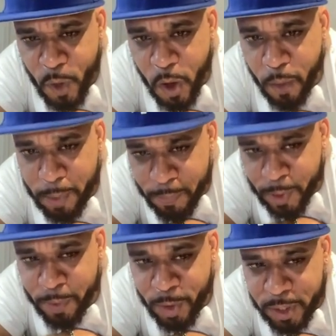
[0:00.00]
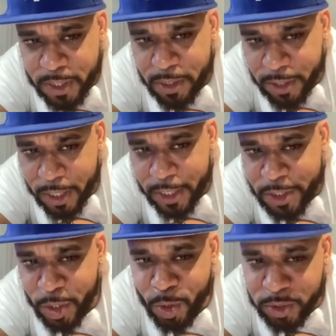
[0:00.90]
R.I.P. Big Pokey. Okay. This
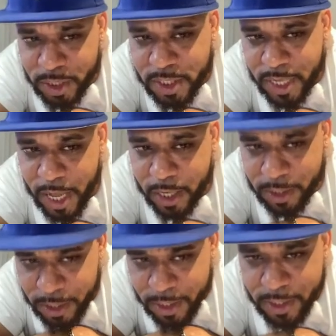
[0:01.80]
and if we being technical,